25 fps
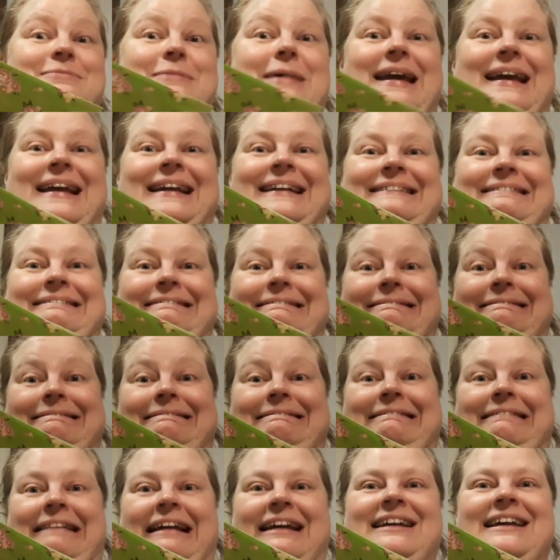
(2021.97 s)
way.
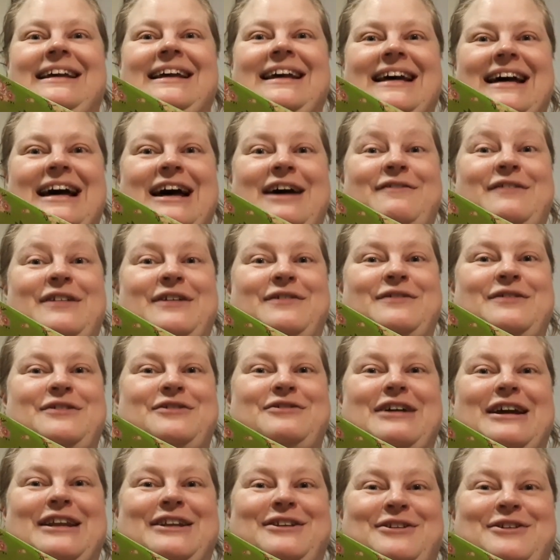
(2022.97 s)
I've never
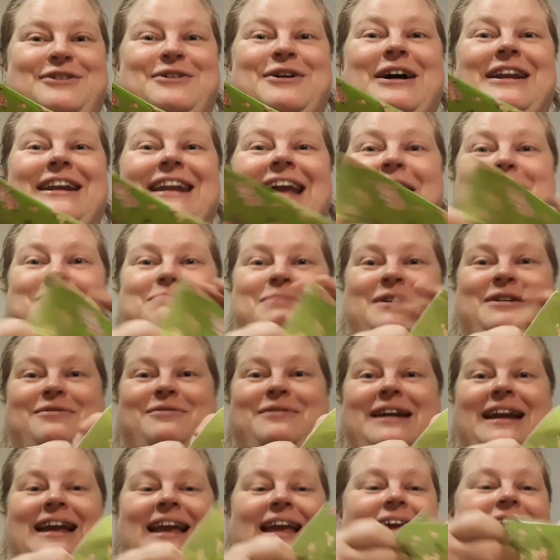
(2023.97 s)
tried to do a
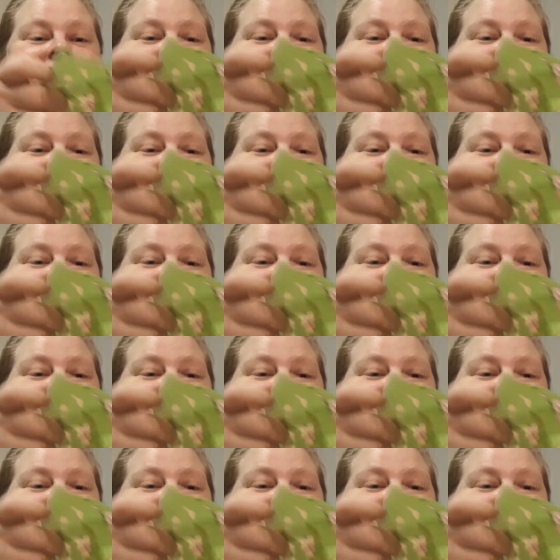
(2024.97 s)
napkin,